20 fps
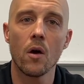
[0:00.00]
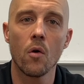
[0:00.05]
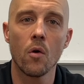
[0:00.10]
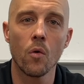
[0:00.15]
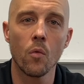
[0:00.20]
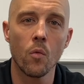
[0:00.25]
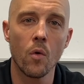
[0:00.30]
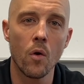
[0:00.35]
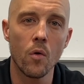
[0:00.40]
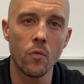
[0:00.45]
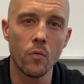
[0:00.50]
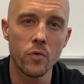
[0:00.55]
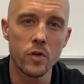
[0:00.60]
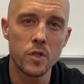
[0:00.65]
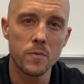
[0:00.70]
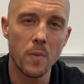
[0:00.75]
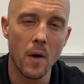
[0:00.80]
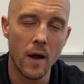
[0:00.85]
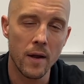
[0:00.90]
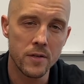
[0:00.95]
or won't
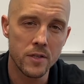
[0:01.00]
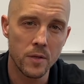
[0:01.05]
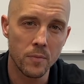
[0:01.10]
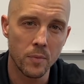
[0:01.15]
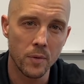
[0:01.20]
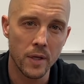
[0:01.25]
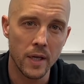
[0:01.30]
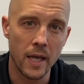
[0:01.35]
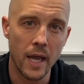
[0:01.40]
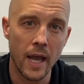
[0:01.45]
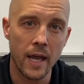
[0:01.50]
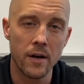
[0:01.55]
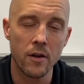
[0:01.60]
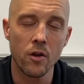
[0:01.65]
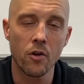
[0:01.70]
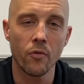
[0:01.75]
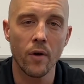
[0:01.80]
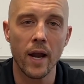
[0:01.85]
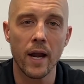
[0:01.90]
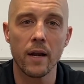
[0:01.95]
responsibly
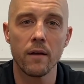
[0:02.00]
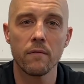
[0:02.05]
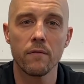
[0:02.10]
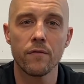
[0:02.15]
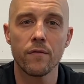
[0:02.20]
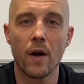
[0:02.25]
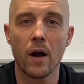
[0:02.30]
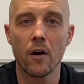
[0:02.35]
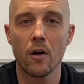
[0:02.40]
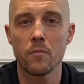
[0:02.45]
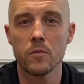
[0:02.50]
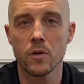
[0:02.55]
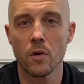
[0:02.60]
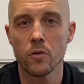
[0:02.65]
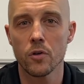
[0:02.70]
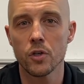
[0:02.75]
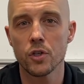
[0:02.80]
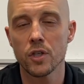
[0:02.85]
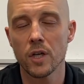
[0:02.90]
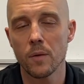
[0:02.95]
integrate firearms
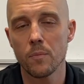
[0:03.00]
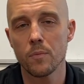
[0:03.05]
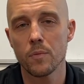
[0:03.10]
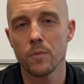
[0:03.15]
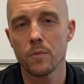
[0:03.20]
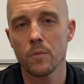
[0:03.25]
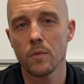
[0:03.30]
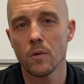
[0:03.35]
ownership